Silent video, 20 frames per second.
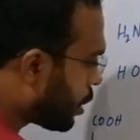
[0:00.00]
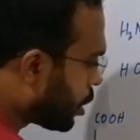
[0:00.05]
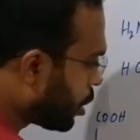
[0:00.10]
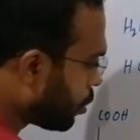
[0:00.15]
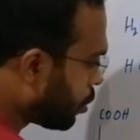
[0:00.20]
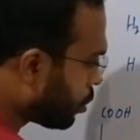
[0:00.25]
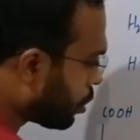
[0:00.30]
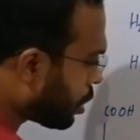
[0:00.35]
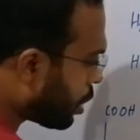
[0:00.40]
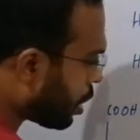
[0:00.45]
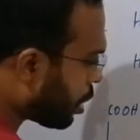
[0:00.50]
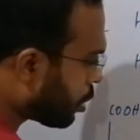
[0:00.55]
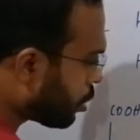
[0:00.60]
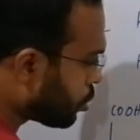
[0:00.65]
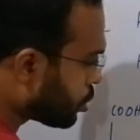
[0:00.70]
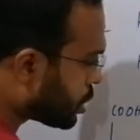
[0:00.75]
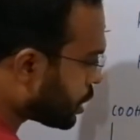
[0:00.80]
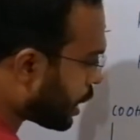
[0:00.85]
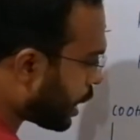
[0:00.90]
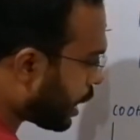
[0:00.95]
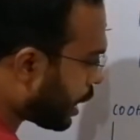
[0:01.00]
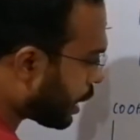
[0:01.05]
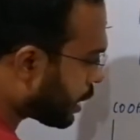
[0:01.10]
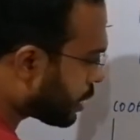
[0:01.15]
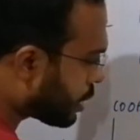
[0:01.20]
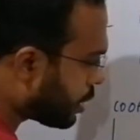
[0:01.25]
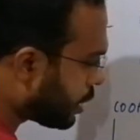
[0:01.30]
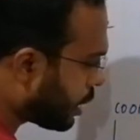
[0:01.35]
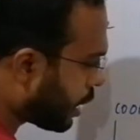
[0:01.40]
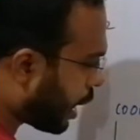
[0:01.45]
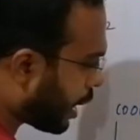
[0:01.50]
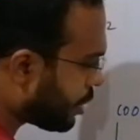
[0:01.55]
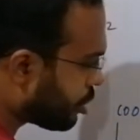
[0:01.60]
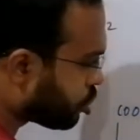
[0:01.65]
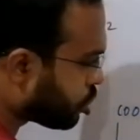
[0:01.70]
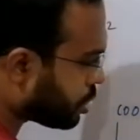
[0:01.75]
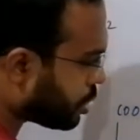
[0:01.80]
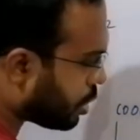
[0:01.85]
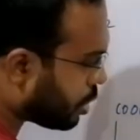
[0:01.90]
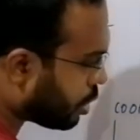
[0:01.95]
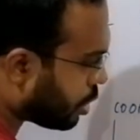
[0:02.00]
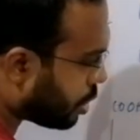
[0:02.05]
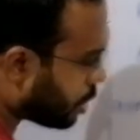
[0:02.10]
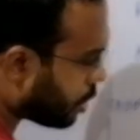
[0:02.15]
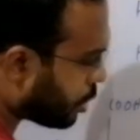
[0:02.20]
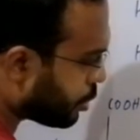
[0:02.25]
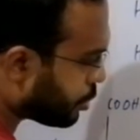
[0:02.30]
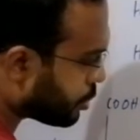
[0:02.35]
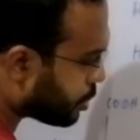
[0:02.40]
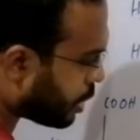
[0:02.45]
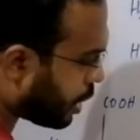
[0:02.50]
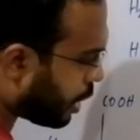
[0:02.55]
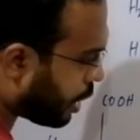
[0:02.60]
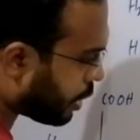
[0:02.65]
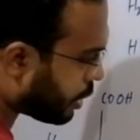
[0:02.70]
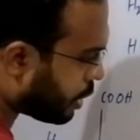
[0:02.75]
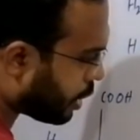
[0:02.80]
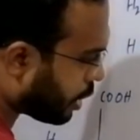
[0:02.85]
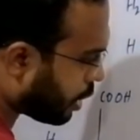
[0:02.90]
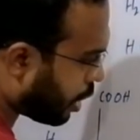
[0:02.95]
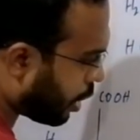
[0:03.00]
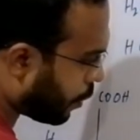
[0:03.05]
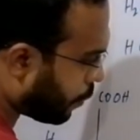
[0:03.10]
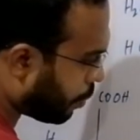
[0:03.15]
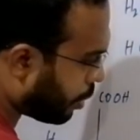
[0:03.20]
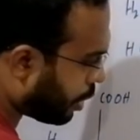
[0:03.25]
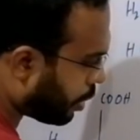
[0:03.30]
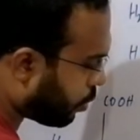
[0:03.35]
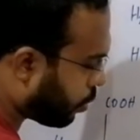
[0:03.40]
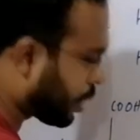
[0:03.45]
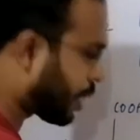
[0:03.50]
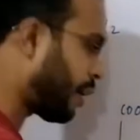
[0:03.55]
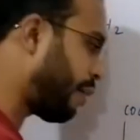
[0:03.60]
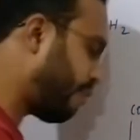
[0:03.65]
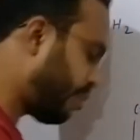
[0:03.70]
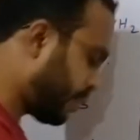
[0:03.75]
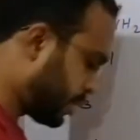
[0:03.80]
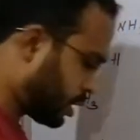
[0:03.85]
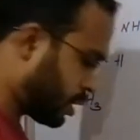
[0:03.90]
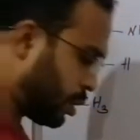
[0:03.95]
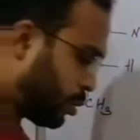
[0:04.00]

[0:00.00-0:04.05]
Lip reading: Here you select nitrogen, here you select the carbon. Okay, first